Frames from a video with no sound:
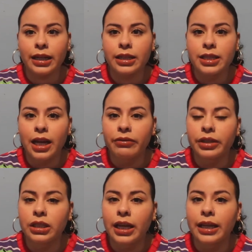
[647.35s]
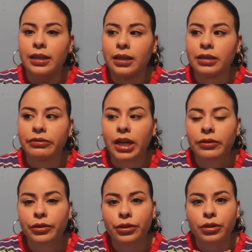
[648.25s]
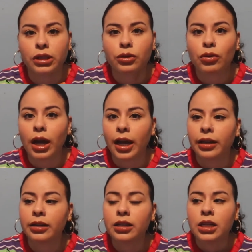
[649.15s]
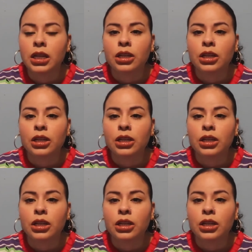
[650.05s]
I like to have it at 95 or a little higher.